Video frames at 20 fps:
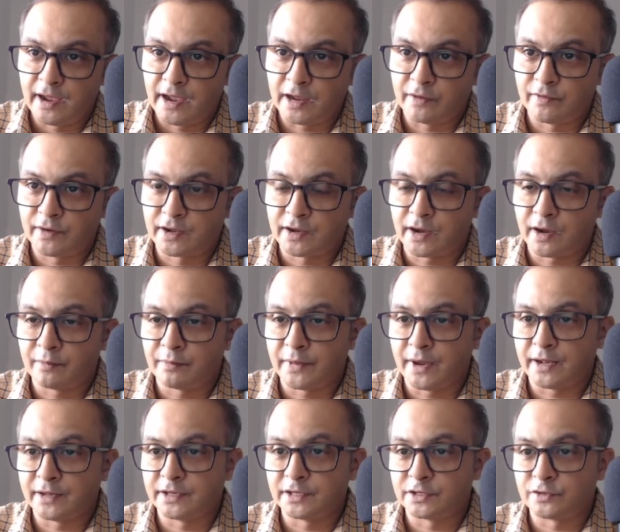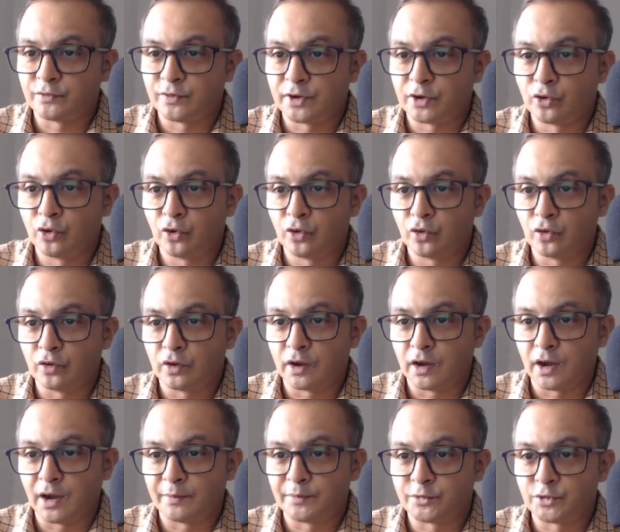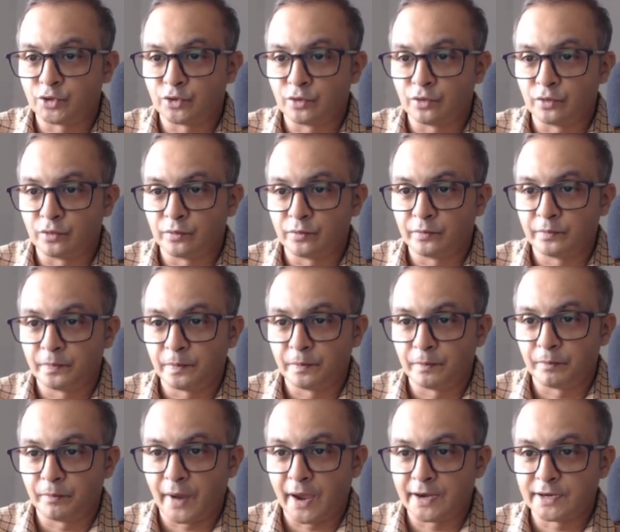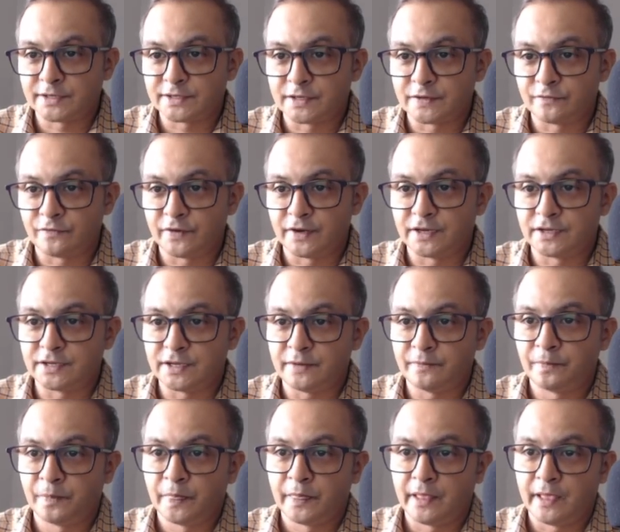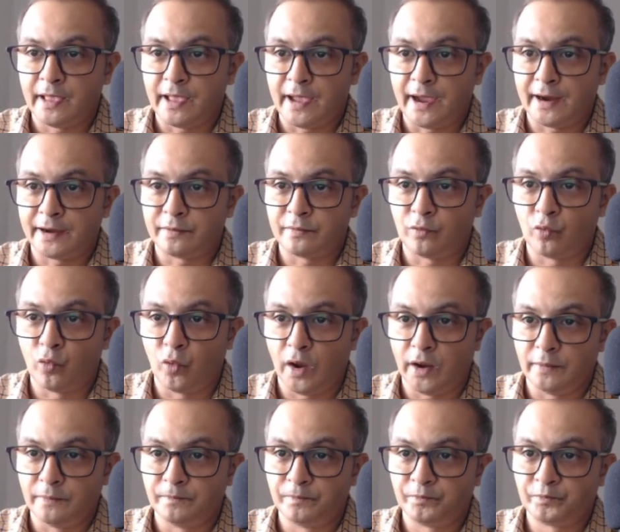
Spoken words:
It will come and it will go up to -infinity at 1.